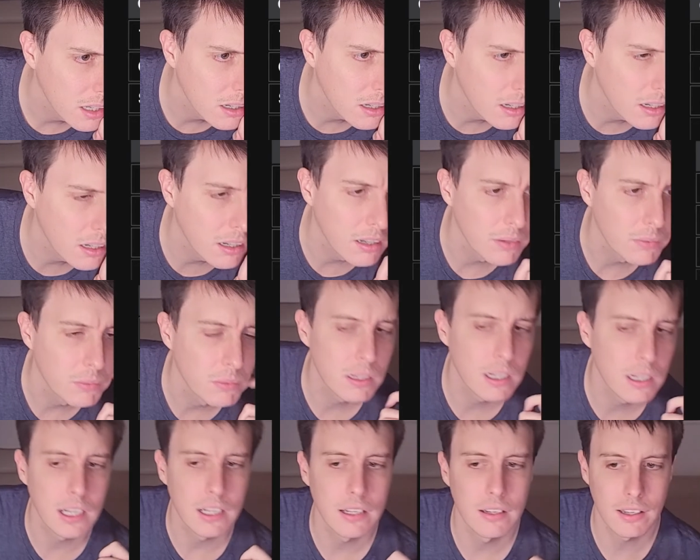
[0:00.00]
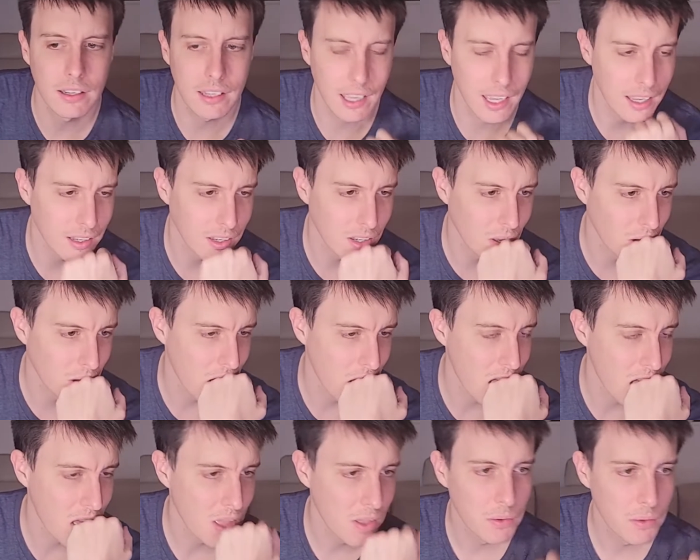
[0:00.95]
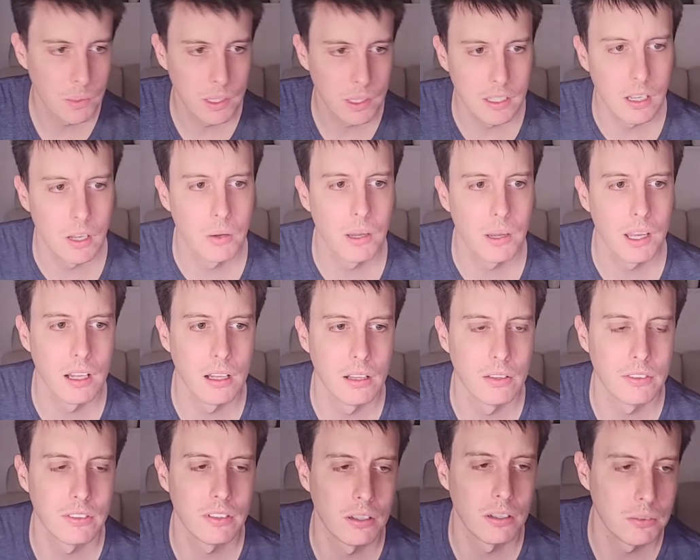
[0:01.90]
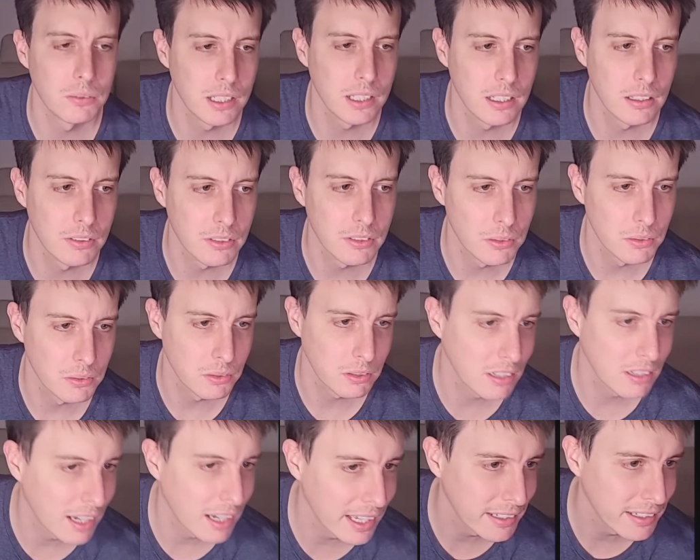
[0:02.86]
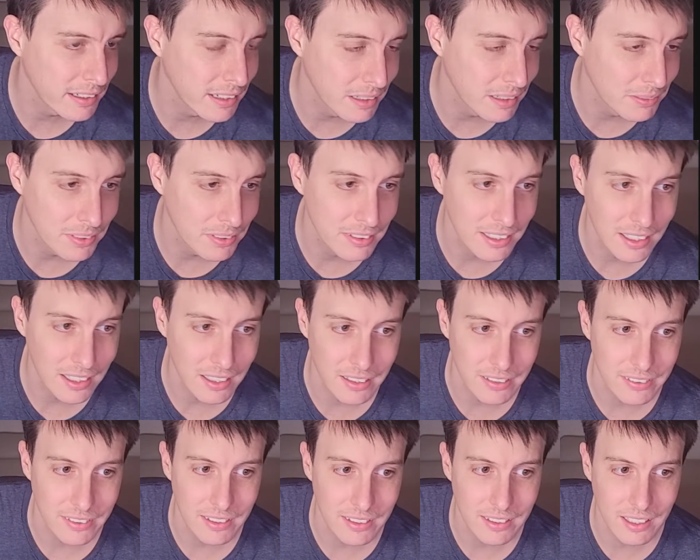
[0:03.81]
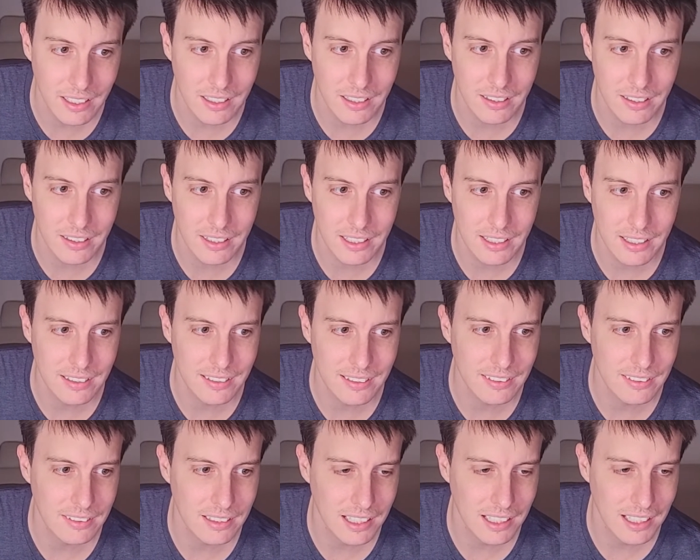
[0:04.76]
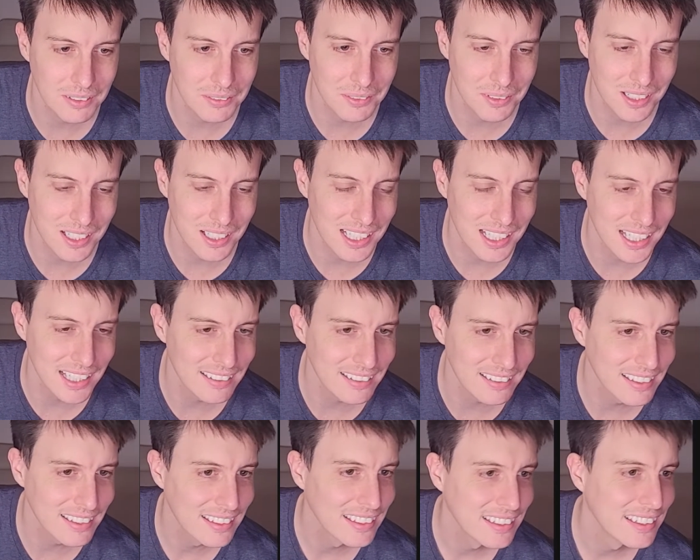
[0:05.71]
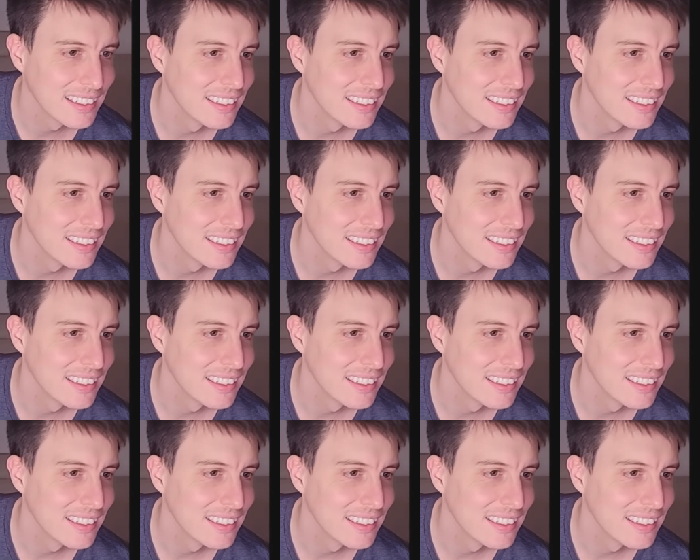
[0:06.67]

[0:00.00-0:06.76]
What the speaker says: Ah, right. Okay, no. We know L's not real, so it's kind enough to tell us that none of these are right.